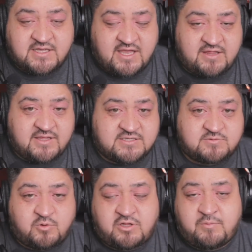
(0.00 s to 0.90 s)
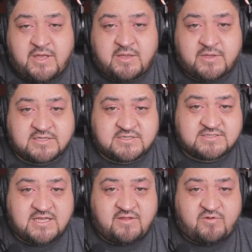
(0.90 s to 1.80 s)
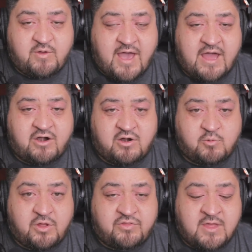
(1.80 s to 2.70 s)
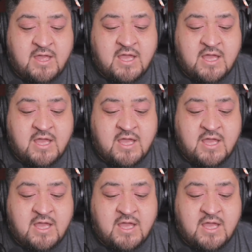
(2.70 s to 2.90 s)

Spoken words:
Again, this is really big because I said if you add her with